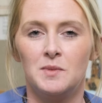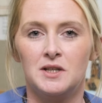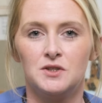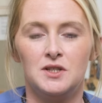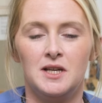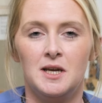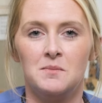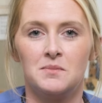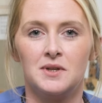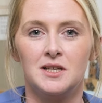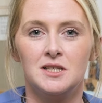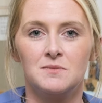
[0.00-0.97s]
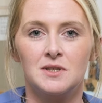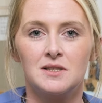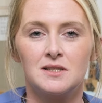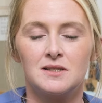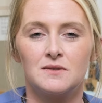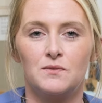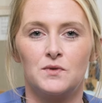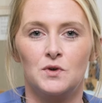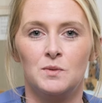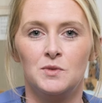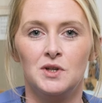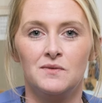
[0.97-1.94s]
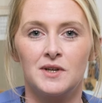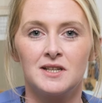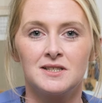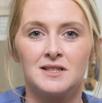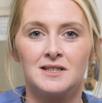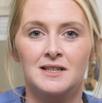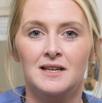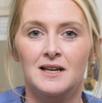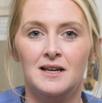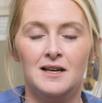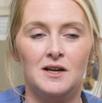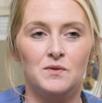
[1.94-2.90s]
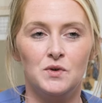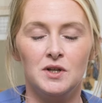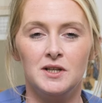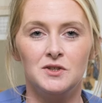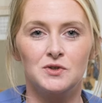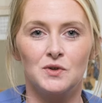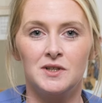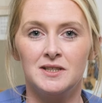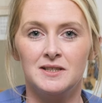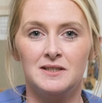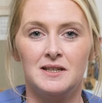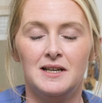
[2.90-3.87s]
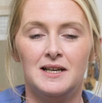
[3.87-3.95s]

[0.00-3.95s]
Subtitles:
my placements from university, and really enjoyed it.